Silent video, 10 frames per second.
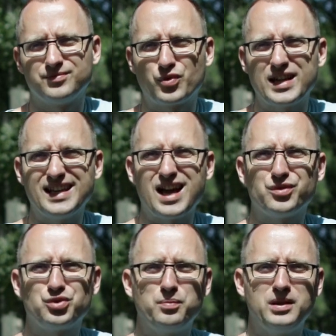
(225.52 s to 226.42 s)
renting
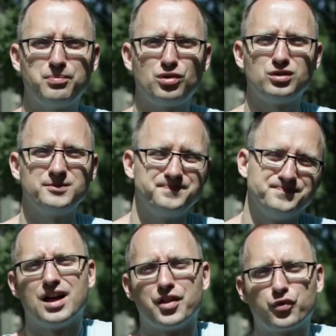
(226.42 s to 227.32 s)
out to people,
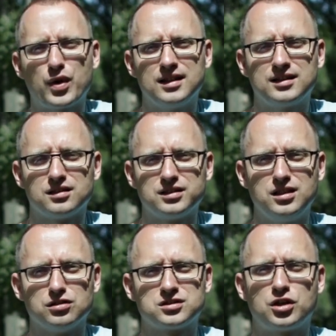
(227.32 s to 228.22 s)
the rental
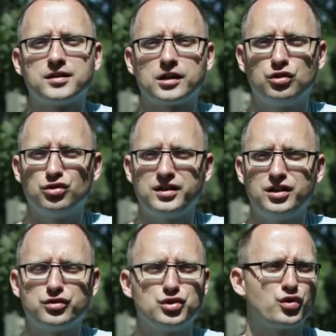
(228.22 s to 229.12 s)
yields aren't that good
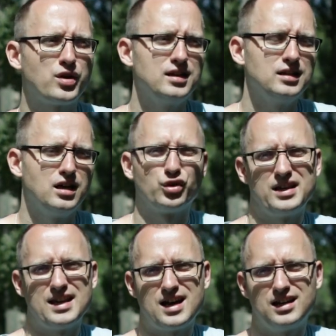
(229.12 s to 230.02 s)
here in Ukraine.
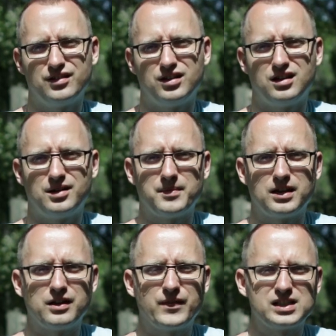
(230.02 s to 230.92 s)
Looking at
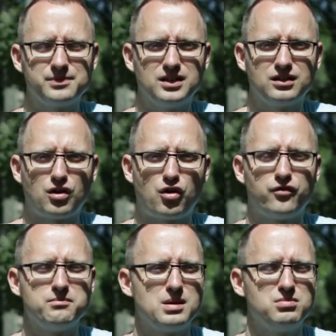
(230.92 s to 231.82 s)
an investment
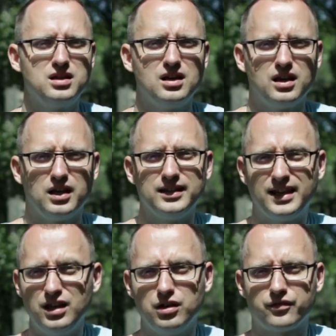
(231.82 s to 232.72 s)
of maybe in
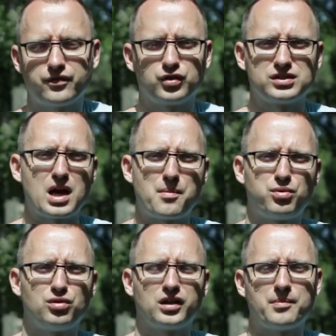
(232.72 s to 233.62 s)
Kiev, for
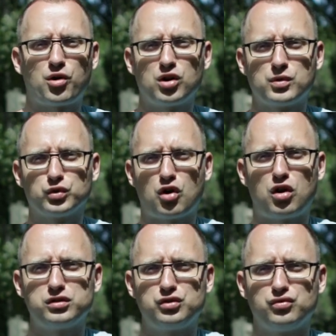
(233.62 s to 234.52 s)
example, an apartment would
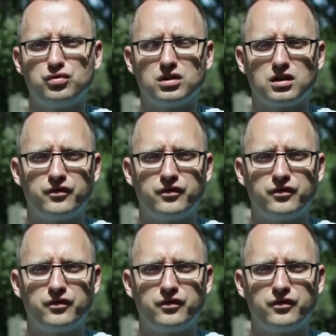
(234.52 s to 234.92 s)
cost you